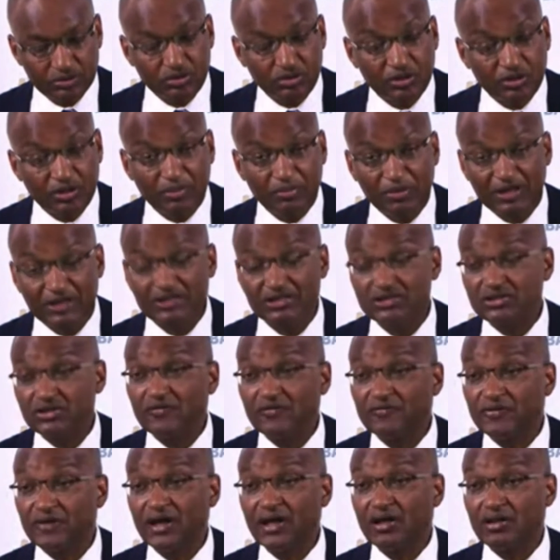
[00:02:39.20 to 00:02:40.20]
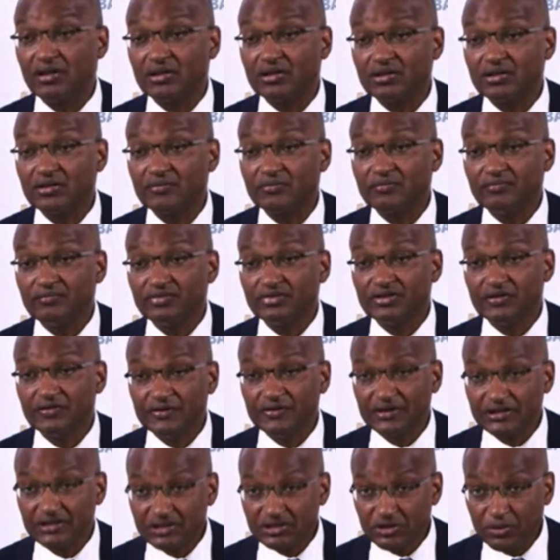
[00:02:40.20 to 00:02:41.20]
the Minister of Health, the
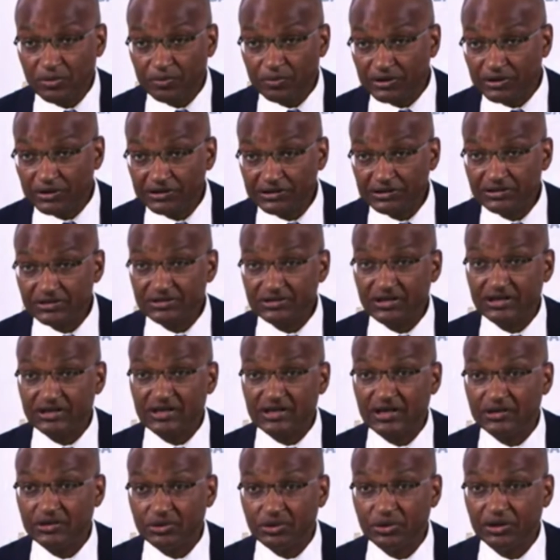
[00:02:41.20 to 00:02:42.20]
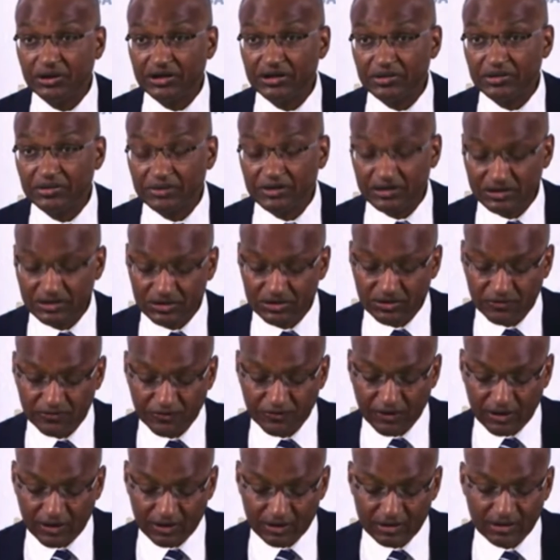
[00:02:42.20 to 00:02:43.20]
various operations that they are doing, the Minister
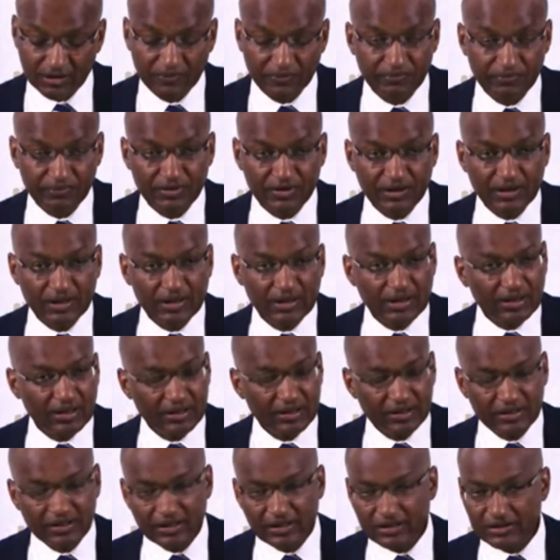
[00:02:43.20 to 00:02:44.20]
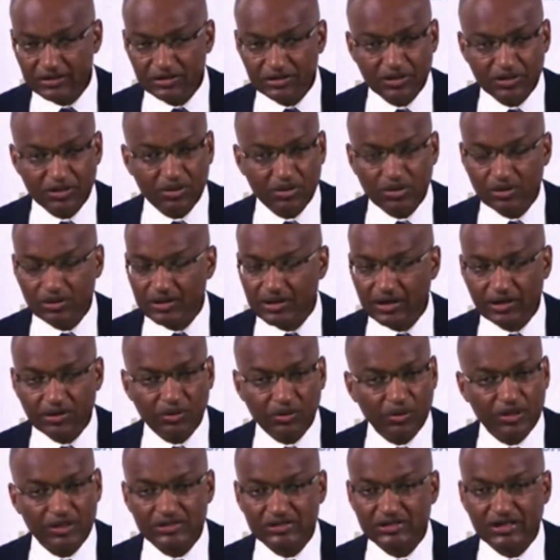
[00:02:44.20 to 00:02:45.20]
of Health. The
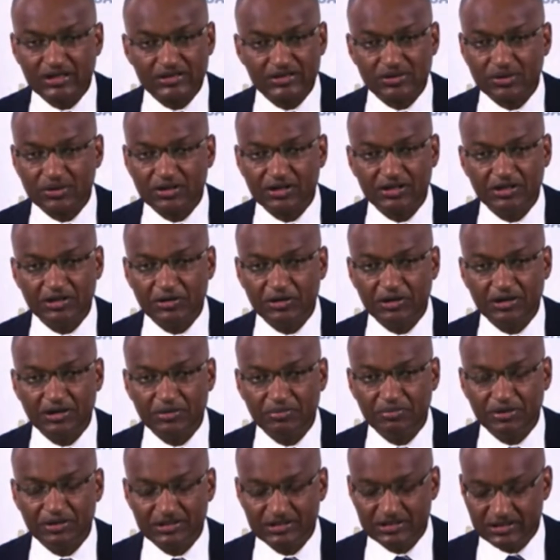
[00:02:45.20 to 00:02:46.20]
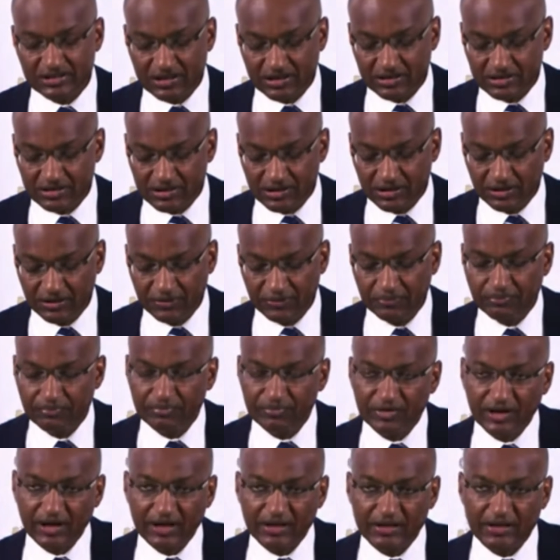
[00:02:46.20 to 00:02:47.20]
request has already been sent in,
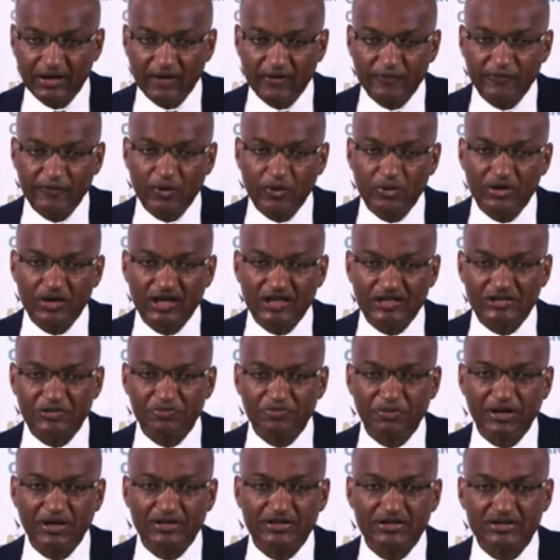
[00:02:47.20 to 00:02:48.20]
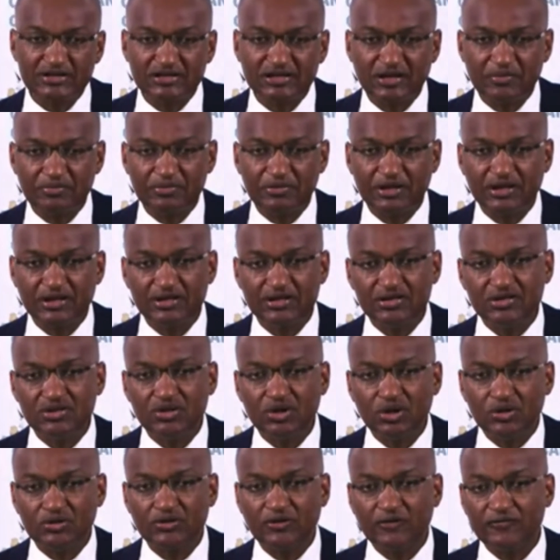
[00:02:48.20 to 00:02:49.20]
and therefore we expect something in
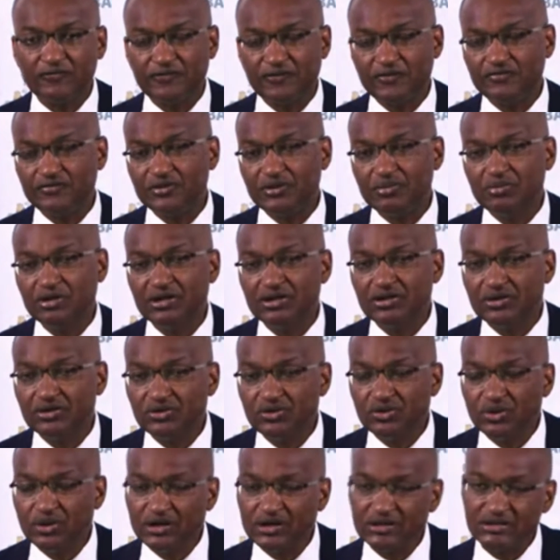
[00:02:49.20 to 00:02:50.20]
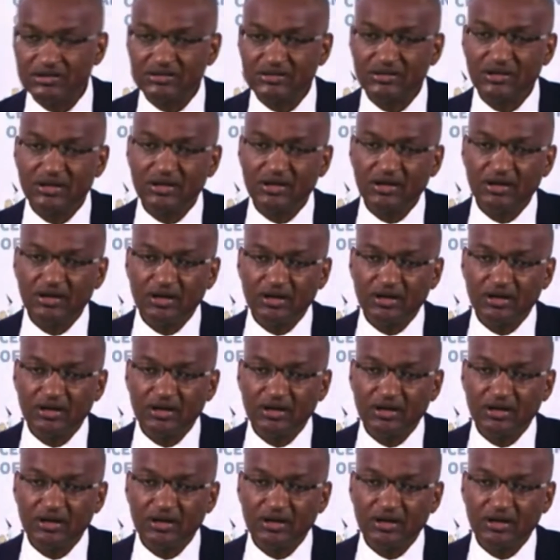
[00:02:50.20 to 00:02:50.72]
the order of 50 million US